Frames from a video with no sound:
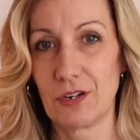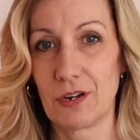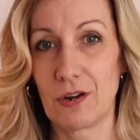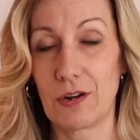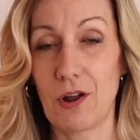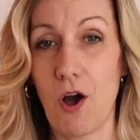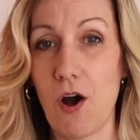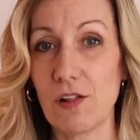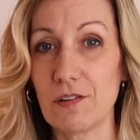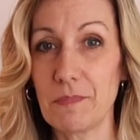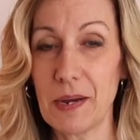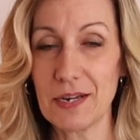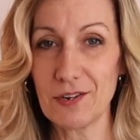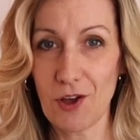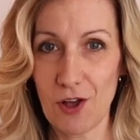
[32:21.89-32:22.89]
and all of
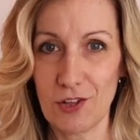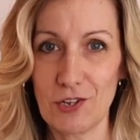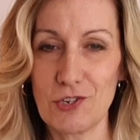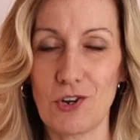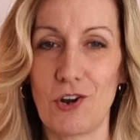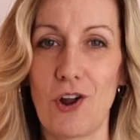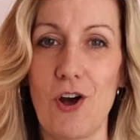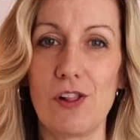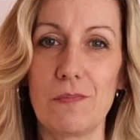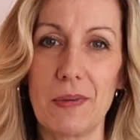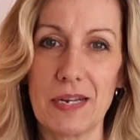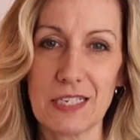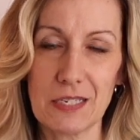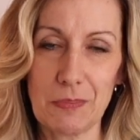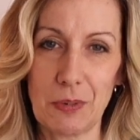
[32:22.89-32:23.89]
my knowledge and all of my
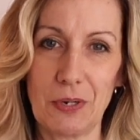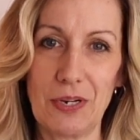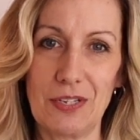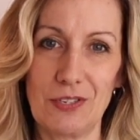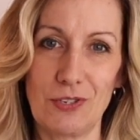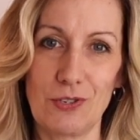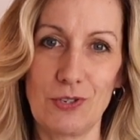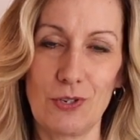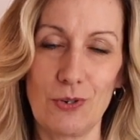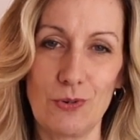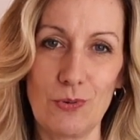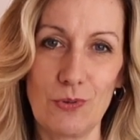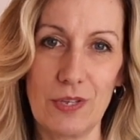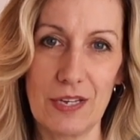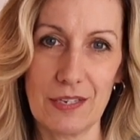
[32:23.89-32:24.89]
experience
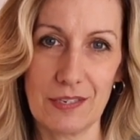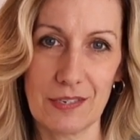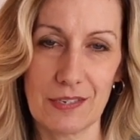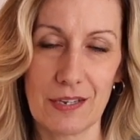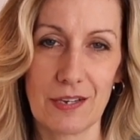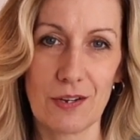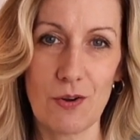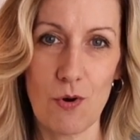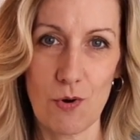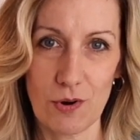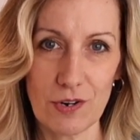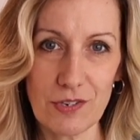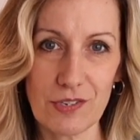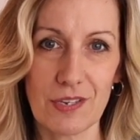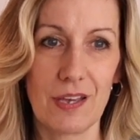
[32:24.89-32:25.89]
to this
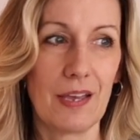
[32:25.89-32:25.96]
course